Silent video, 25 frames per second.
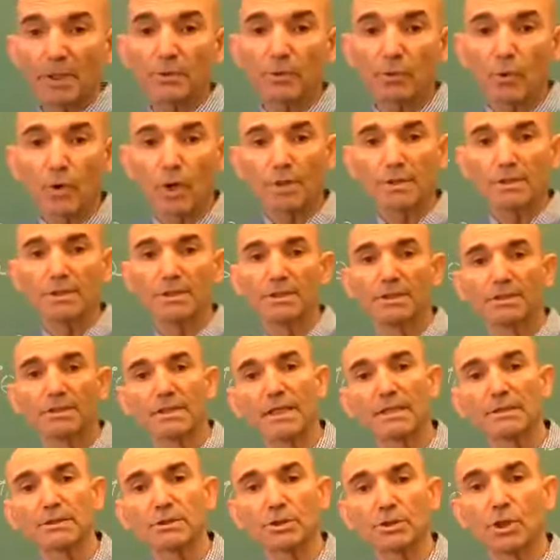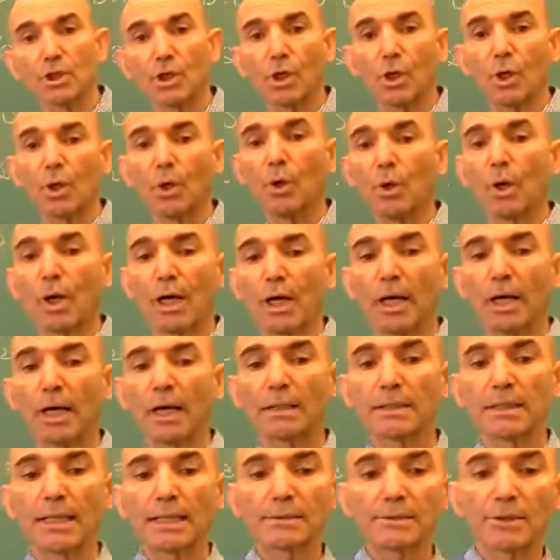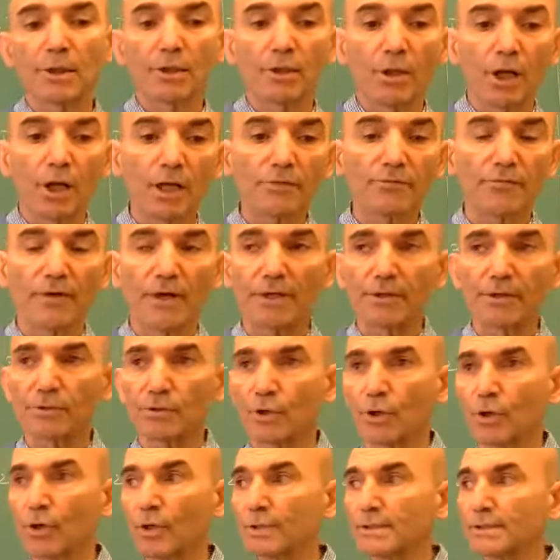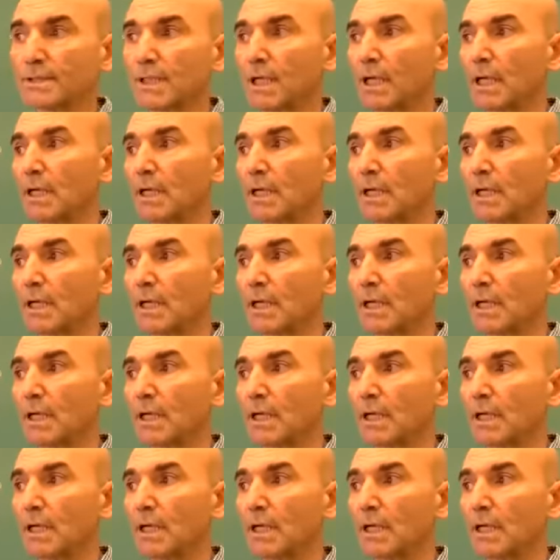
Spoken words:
quantities, as you know, that are not vectors,